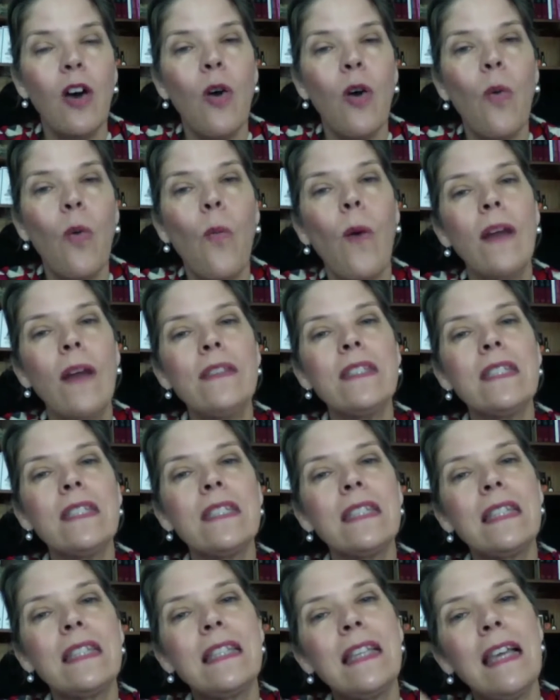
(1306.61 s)
Once
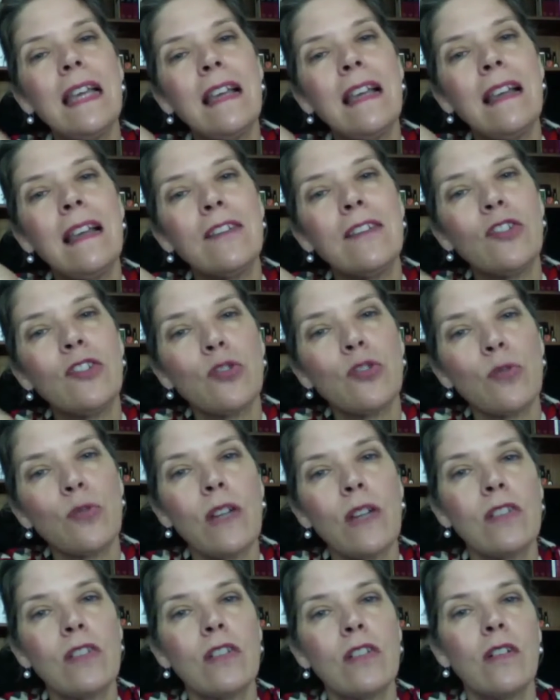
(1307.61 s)
the
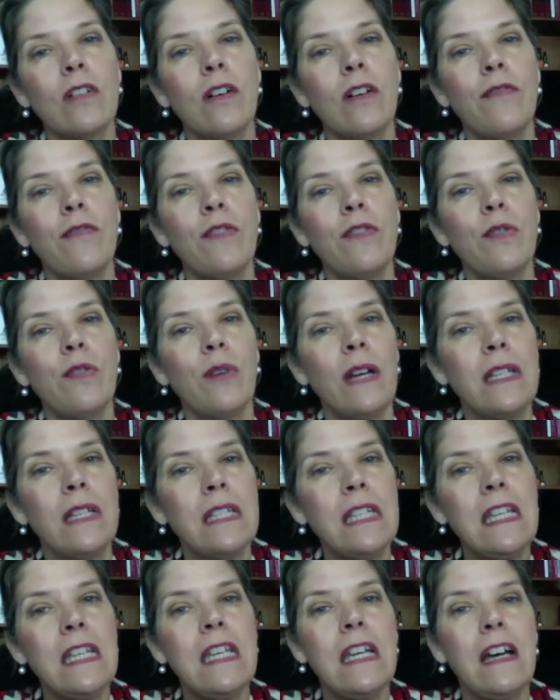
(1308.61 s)
structure of your
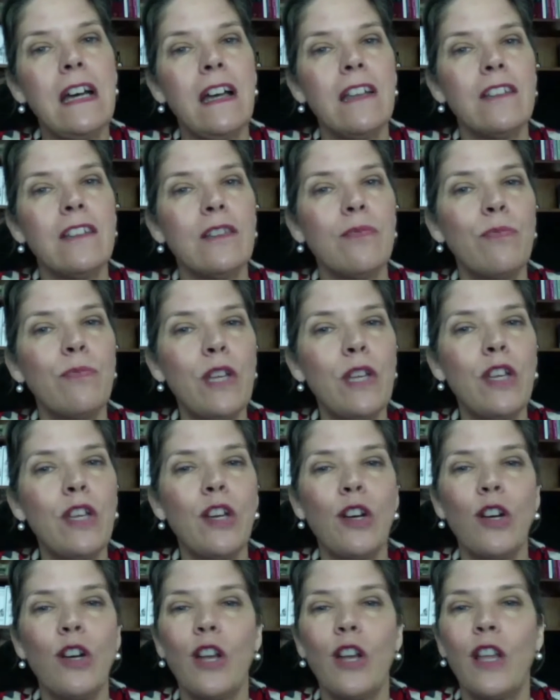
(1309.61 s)
idea is
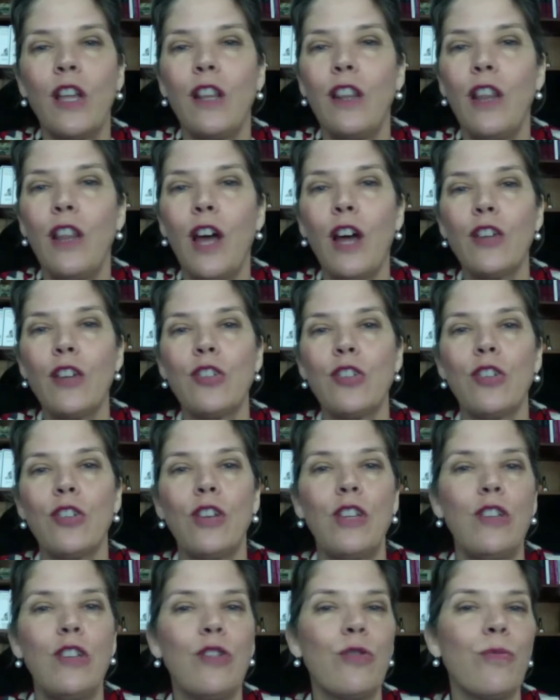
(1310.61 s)
bigger and larger
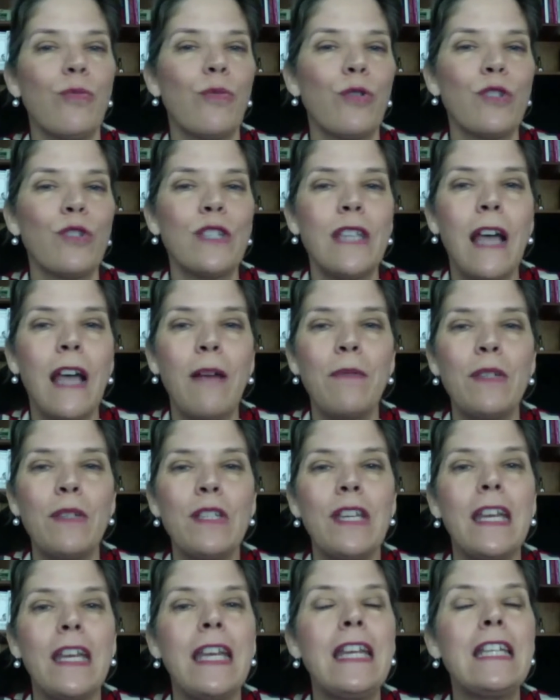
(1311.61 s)
and you're more
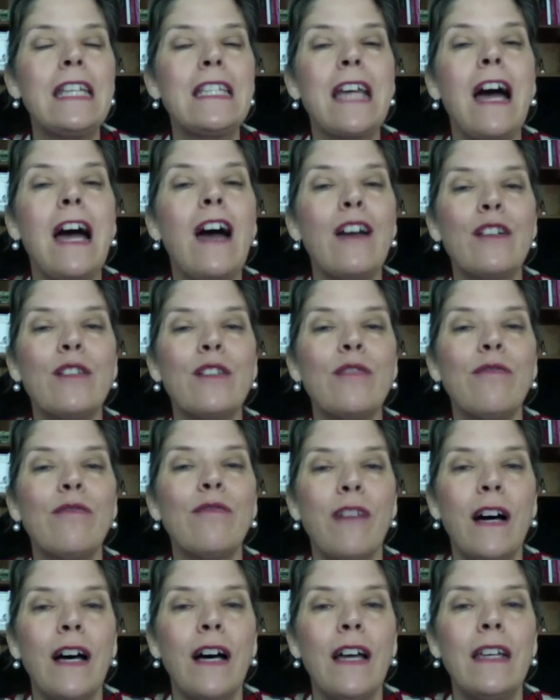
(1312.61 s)
established, it is hard to
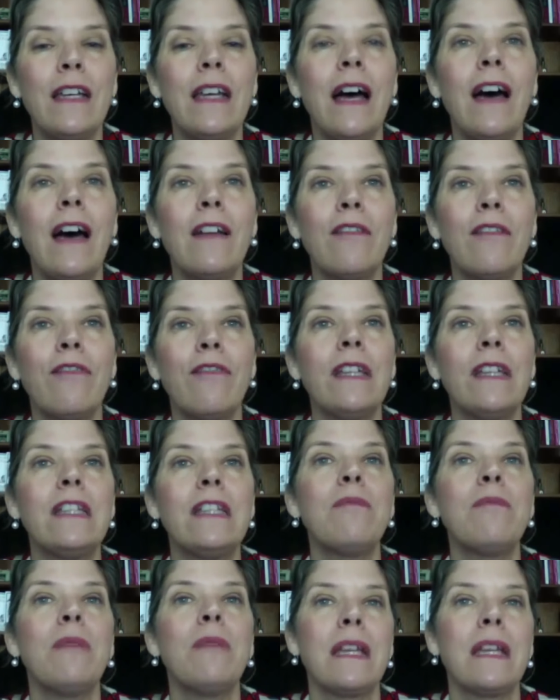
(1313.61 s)
find
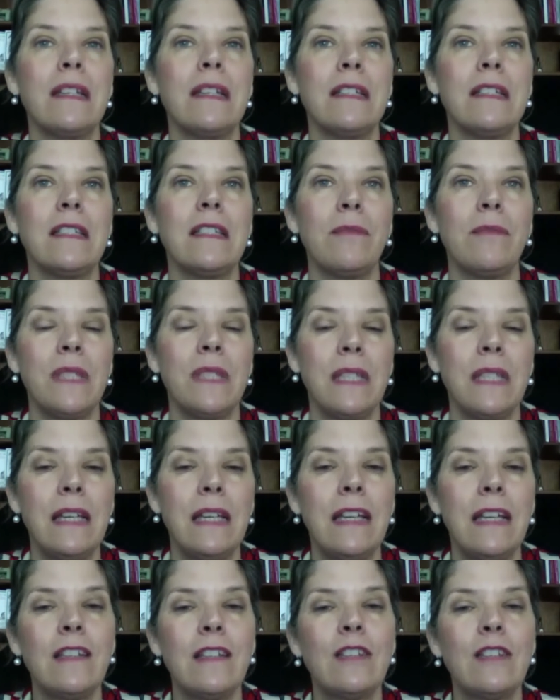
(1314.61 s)
unfunding mechanisms.
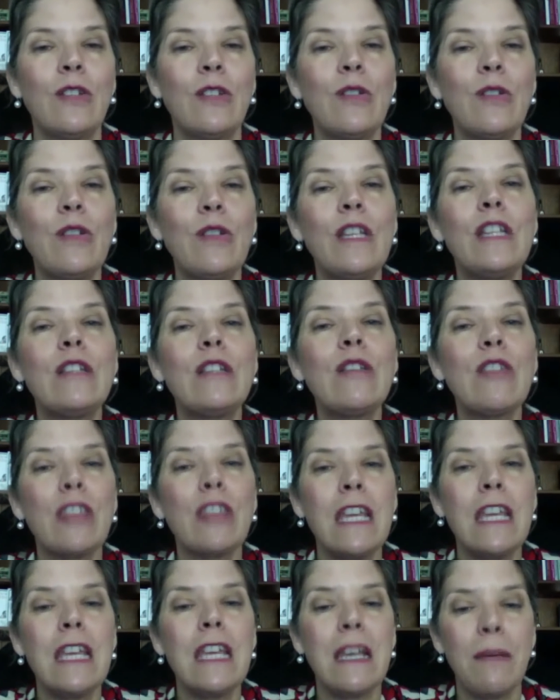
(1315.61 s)
So you need to
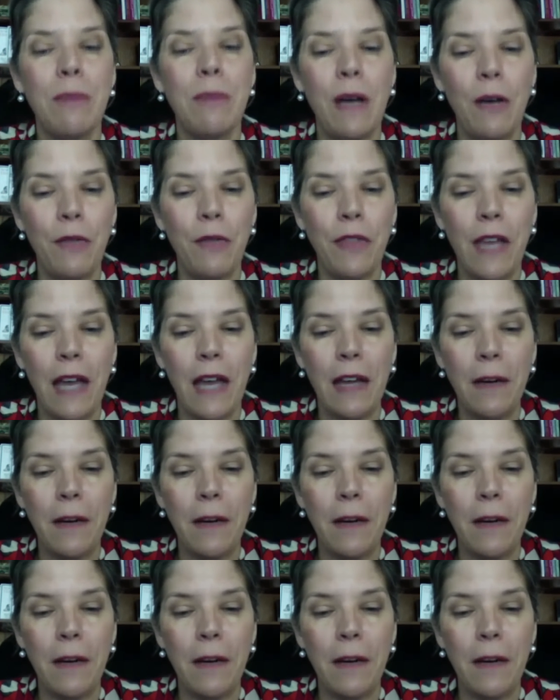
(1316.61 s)
think about that.